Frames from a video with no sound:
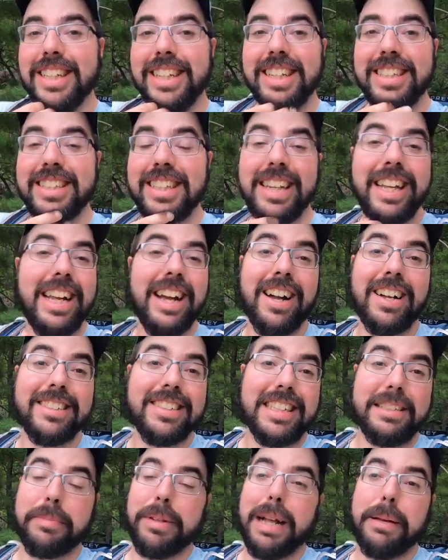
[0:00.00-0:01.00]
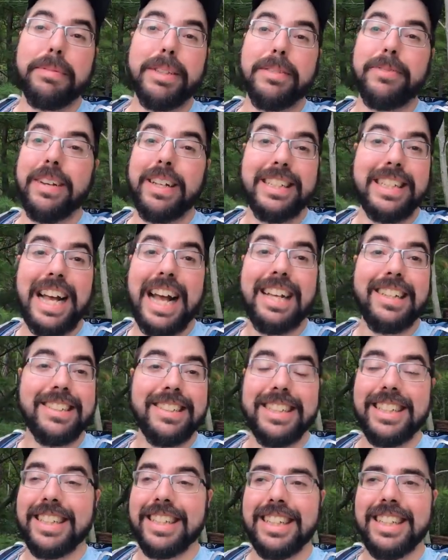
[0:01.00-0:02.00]
Uh, today honestly has been absolutely
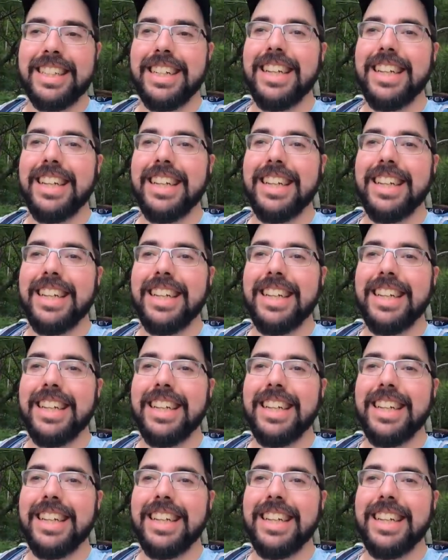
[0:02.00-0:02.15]
fantastic.